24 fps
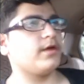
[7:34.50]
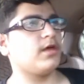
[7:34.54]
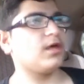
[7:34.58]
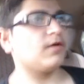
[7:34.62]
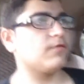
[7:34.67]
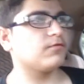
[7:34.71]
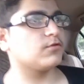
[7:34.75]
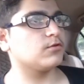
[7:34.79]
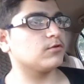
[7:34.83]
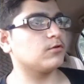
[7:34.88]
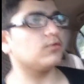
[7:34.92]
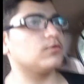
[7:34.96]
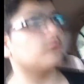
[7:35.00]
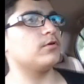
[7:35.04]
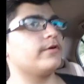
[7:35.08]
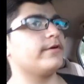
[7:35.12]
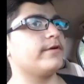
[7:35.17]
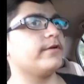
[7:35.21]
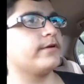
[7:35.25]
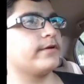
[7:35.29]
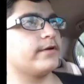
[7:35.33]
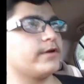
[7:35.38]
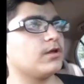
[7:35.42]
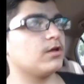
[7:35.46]
I have to go,
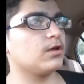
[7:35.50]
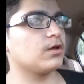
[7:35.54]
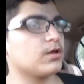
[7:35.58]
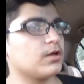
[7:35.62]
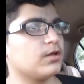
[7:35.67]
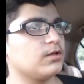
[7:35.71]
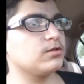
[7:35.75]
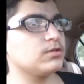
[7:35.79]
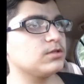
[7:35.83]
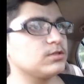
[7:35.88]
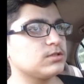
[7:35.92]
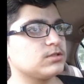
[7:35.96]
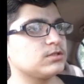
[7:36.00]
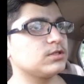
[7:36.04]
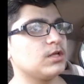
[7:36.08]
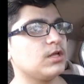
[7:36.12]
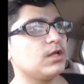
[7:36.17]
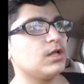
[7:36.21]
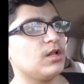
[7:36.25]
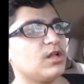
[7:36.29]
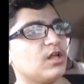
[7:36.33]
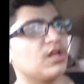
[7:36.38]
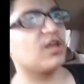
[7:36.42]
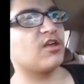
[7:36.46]
hurry, hurry. Can you just
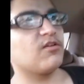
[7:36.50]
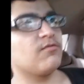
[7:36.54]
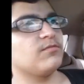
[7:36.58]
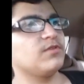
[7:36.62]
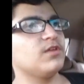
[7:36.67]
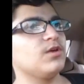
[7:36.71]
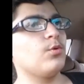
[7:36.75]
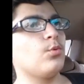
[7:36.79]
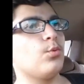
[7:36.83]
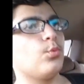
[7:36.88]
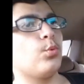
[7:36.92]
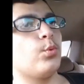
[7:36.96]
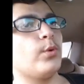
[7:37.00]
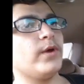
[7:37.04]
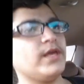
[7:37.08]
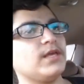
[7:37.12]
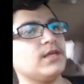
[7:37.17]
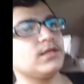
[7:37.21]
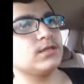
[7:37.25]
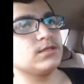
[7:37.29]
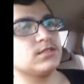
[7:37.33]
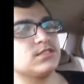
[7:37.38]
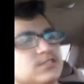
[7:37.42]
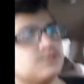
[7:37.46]
give me a
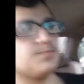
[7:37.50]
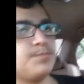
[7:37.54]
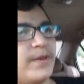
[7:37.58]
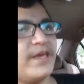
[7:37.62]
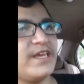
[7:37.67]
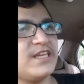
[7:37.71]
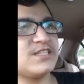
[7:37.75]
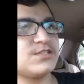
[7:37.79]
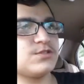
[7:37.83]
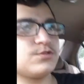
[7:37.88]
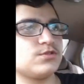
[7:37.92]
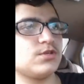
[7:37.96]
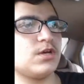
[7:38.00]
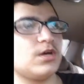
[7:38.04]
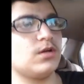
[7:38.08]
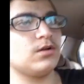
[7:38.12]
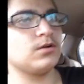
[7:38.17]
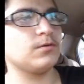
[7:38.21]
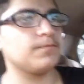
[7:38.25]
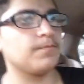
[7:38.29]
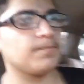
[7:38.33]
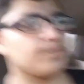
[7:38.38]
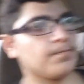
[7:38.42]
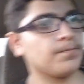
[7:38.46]
wait space,
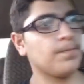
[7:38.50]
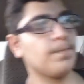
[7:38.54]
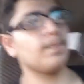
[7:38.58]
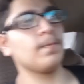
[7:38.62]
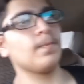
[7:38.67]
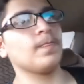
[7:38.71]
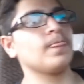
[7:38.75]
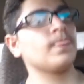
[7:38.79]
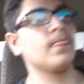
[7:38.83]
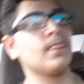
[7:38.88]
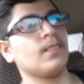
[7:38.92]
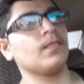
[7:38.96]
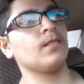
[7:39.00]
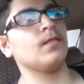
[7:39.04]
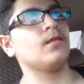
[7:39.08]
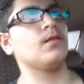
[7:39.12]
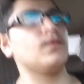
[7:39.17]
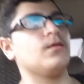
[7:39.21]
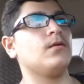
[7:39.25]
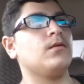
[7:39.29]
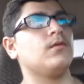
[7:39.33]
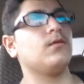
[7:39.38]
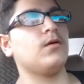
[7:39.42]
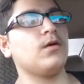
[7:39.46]
son?
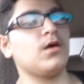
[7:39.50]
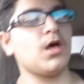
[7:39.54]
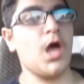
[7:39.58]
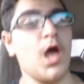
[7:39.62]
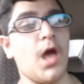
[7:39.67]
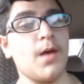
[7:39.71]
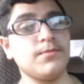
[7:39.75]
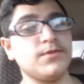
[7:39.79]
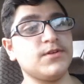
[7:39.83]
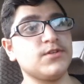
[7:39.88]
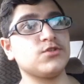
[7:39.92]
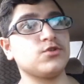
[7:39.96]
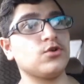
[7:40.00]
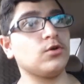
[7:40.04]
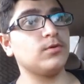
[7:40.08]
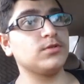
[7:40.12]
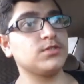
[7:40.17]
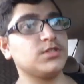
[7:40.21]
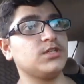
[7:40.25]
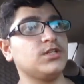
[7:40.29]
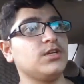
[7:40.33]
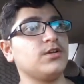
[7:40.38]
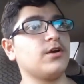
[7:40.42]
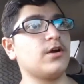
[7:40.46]
I'm just so
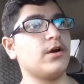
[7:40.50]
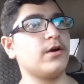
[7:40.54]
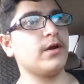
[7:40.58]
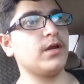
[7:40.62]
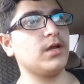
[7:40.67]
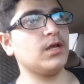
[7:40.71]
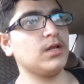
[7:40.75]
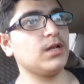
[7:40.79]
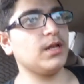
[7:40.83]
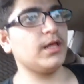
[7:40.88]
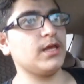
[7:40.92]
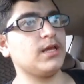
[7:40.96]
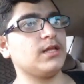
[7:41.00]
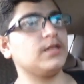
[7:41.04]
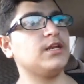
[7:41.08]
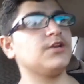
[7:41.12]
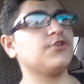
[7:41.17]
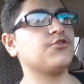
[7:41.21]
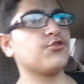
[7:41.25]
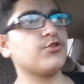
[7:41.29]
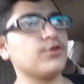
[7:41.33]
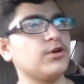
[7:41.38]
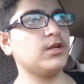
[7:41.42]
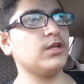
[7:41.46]
much in a hurry, like
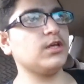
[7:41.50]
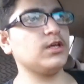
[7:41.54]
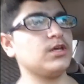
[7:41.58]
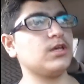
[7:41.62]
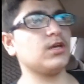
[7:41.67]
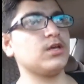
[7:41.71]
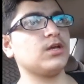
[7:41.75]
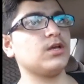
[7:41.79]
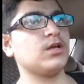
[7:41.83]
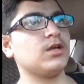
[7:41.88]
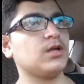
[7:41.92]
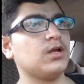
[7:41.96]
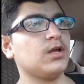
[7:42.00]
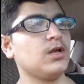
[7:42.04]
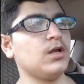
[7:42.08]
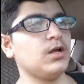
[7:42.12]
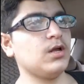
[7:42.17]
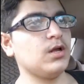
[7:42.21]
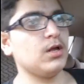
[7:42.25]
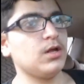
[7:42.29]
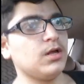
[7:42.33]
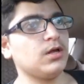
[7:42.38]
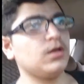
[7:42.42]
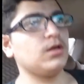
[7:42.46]
literally.
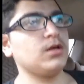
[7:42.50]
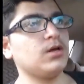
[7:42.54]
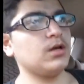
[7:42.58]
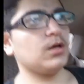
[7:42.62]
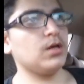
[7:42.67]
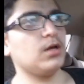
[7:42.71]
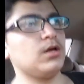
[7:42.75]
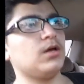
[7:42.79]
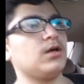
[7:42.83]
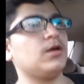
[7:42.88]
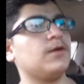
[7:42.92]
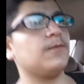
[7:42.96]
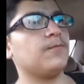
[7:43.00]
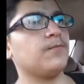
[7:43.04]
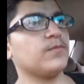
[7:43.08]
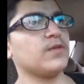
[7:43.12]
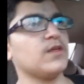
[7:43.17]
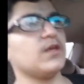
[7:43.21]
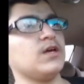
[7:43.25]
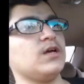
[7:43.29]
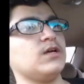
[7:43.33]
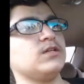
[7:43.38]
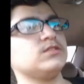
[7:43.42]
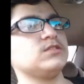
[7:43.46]
Ah,
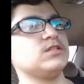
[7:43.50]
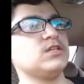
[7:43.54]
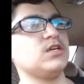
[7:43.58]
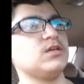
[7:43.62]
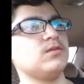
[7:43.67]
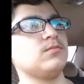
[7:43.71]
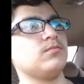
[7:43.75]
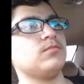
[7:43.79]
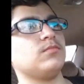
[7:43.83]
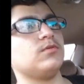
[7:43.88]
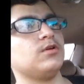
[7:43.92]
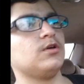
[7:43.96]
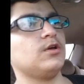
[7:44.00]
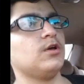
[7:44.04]
god damn.